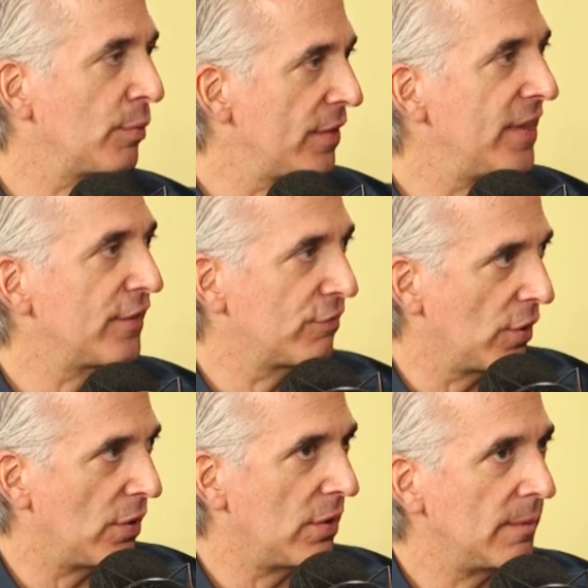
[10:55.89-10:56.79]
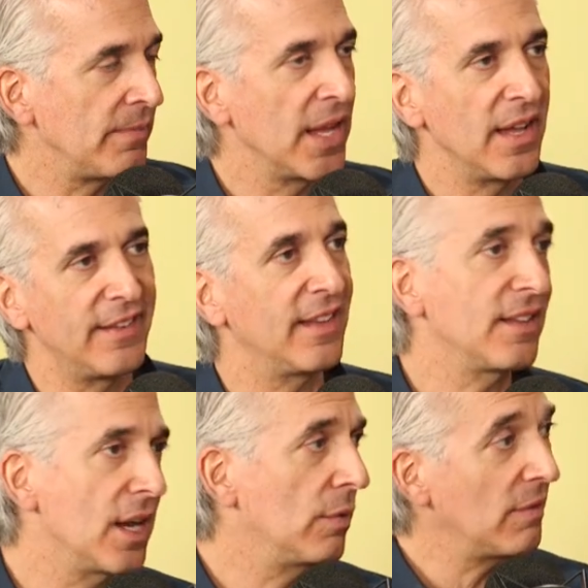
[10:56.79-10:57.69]
with this role is it,
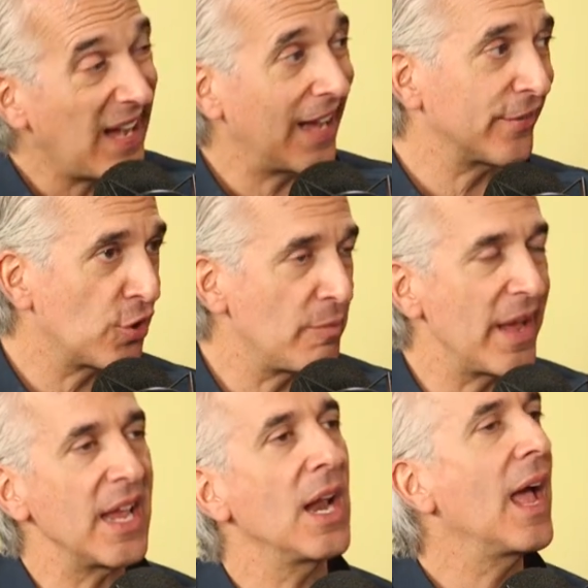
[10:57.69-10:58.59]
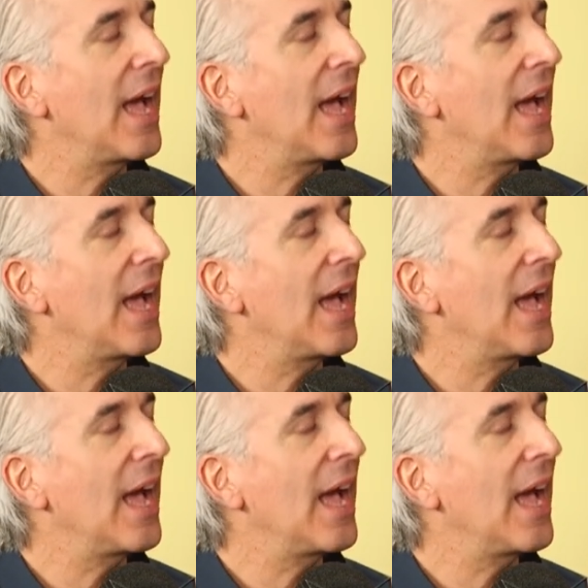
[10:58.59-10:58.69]
you know, Oscar bait?